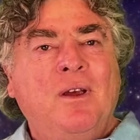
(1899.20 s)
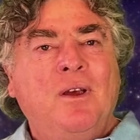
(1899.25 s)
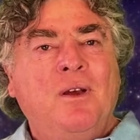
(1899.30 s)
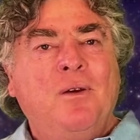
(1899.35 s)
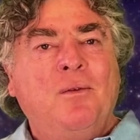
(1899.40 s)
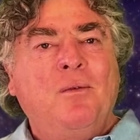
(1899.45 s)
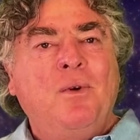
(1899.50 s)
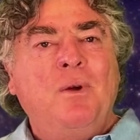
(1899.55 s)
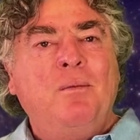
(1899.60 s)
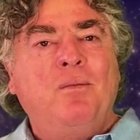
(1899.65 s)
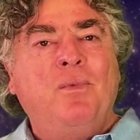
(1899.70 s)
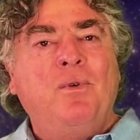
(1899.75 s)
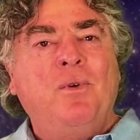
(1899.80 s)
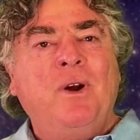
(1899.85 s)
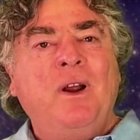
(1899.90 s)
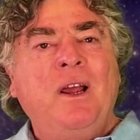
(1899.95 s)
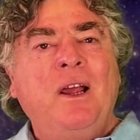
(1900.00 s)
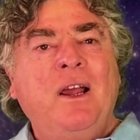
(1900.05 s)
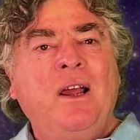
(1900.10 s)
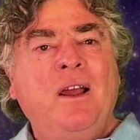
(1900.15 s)
We
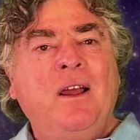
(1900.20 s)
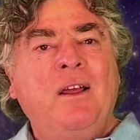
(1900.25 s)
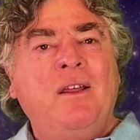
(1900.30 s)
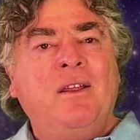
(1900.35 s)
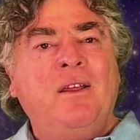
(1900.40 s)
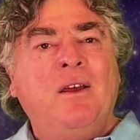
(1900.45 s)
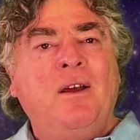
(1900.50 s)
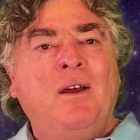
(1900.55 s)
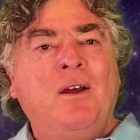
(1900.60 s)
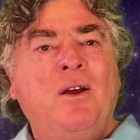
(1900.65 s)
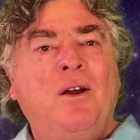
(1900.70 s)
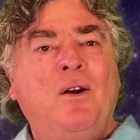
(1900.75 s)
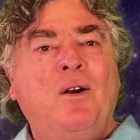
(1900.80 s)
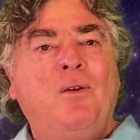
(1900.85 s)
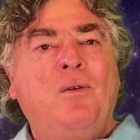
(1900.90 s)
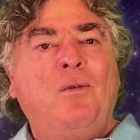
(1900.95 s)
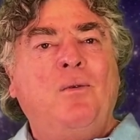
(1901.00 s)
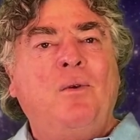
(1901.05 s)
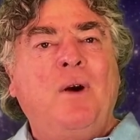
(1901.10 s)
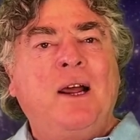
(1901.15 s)
breathe,
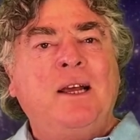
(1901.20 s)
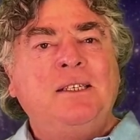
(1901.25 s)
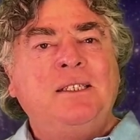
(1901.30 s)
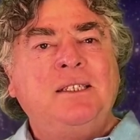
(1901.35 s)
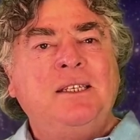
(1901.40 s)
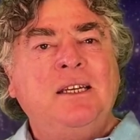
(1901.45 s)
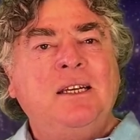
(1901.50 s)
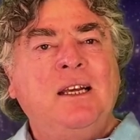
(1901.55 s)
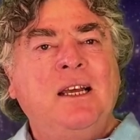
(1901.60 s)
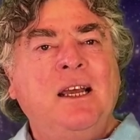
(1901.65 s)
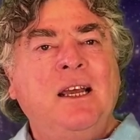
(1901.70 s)
resting